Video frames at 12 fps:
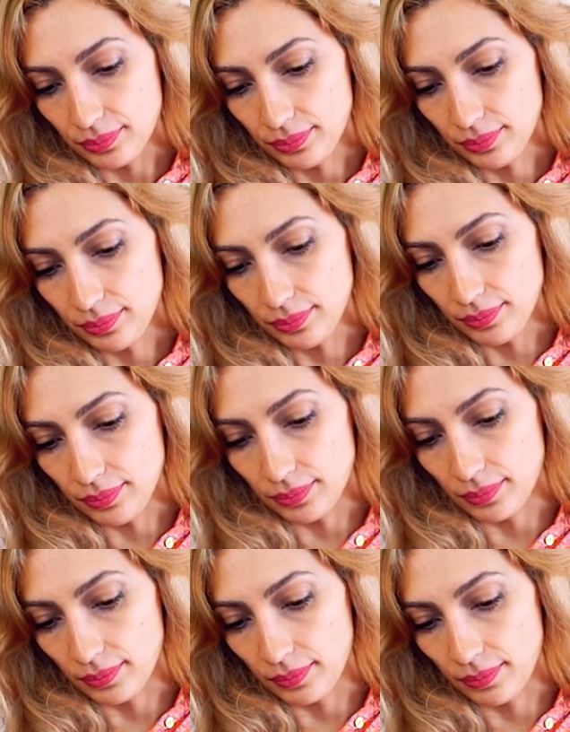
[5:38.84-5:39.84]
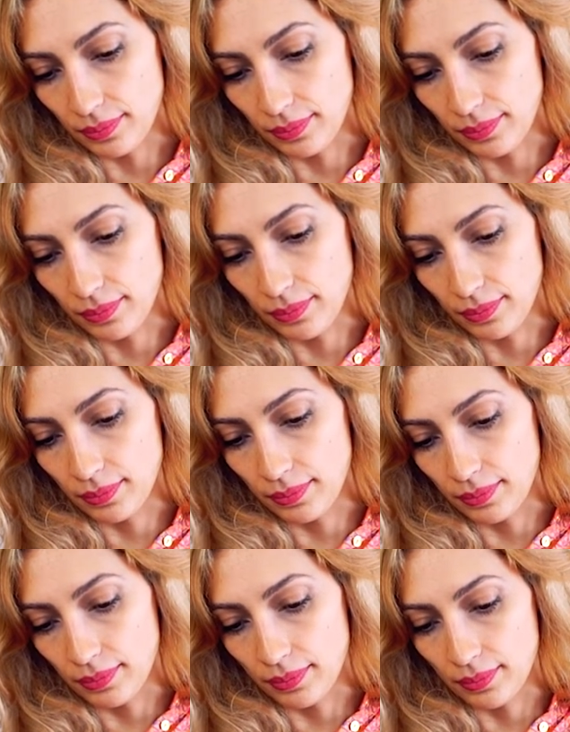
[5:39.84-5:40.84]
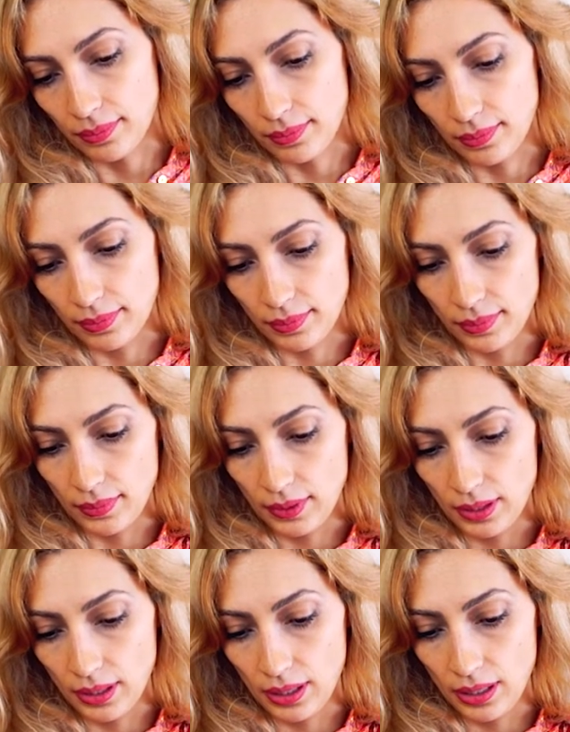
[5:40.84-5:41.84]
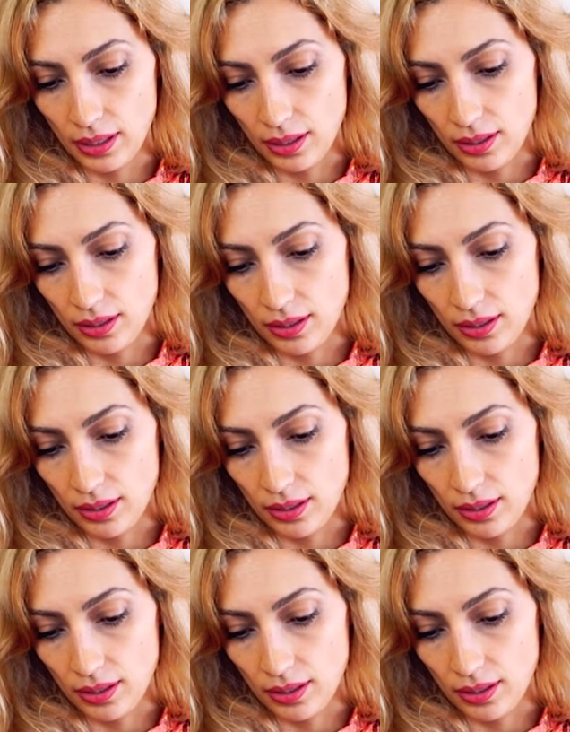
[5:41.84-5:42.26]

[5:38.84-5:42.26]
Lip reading: Nothing is said.